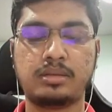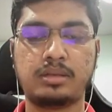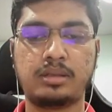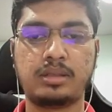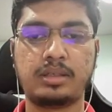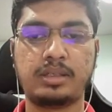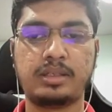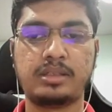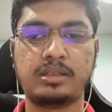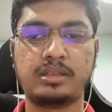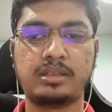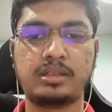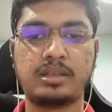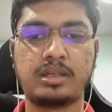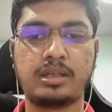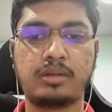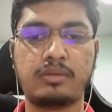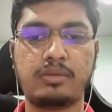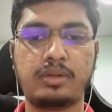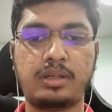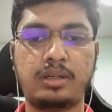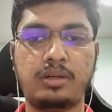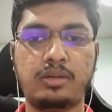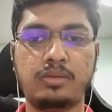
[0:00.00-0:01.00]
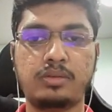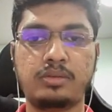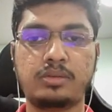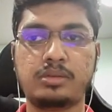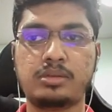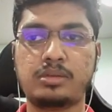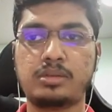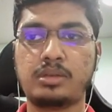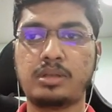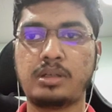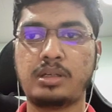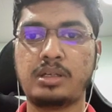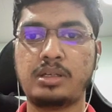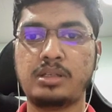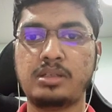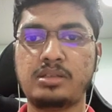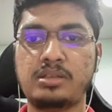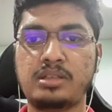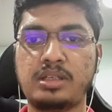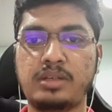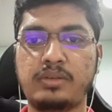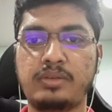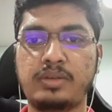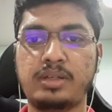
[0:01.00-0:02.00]
let's see how it looks and
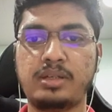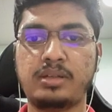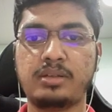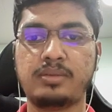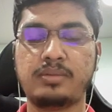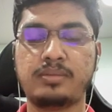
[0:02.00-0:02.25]
save it.